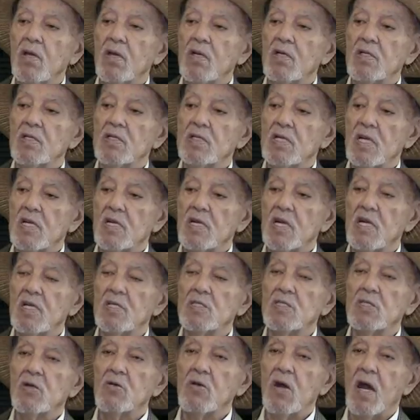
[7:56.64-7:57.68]
he said,
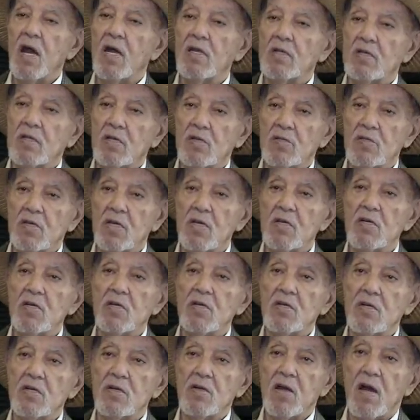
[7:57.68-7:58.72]
let's go at the
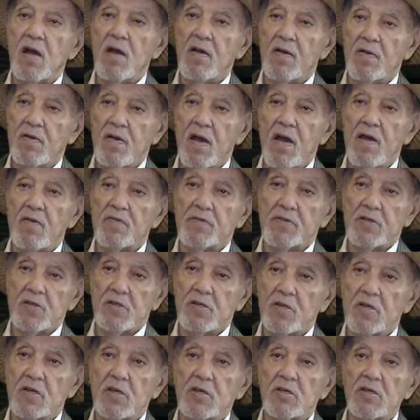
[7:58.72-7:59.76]
dinner after
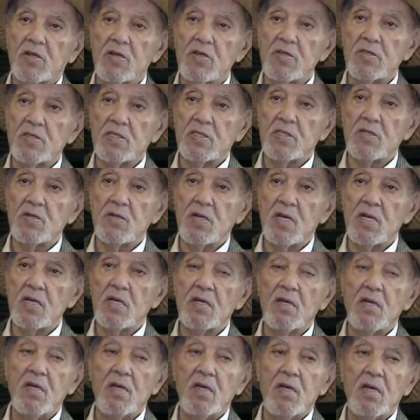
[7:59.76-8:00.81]
the
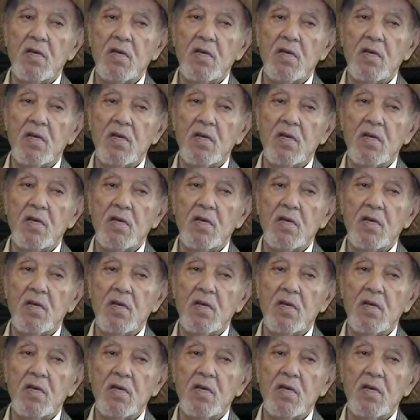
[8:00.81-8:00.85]
christening.